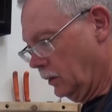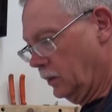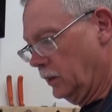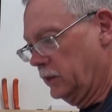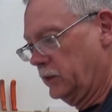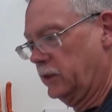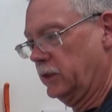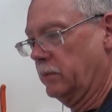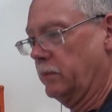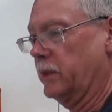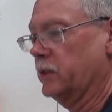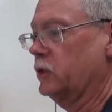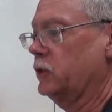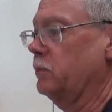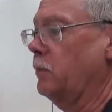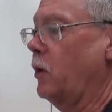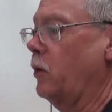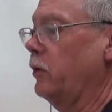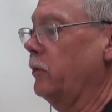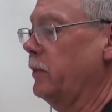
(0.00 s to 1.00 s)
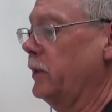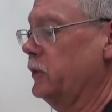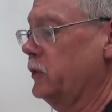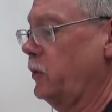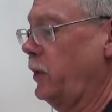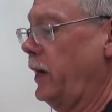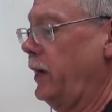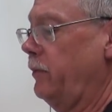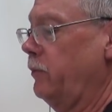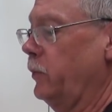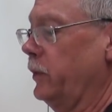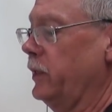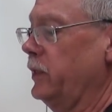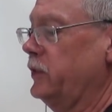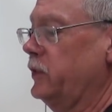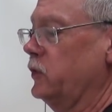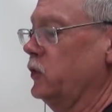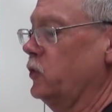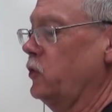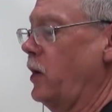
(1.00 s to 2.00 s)
This is a much smaller muskrat. When
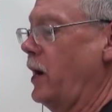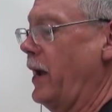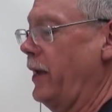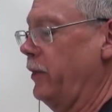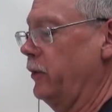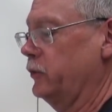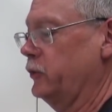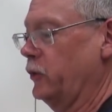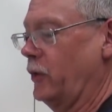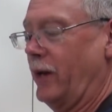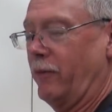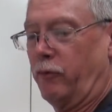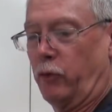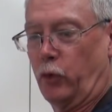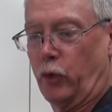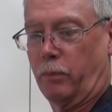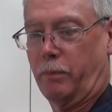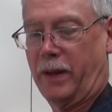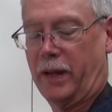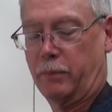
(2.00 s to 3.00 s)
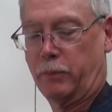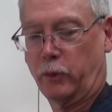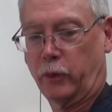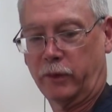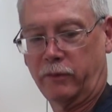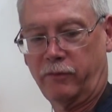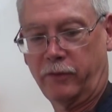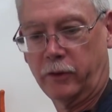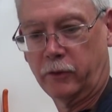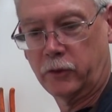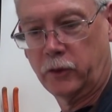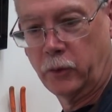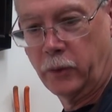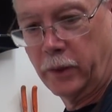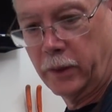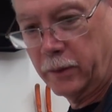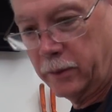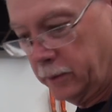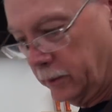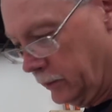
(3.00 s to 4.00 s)
this is dry, this will have a real papery feel to
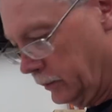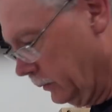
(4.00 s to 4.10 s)
it.